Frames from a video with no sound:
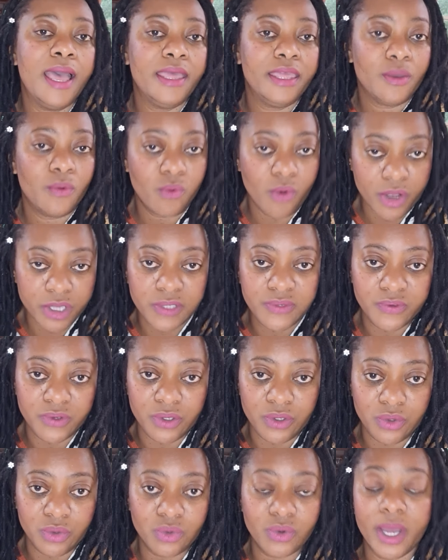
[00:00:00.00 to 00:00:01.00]
it works for
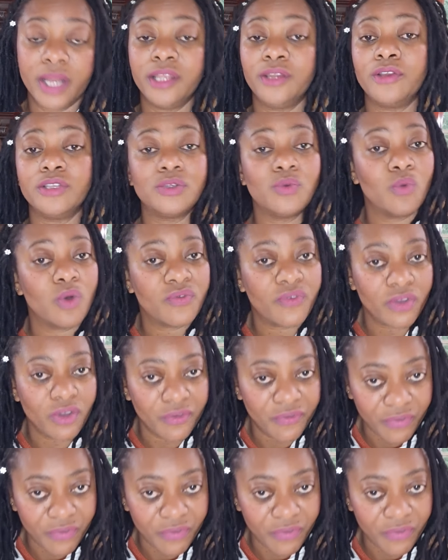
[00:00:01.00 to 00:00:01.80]
you and it doesn't work for your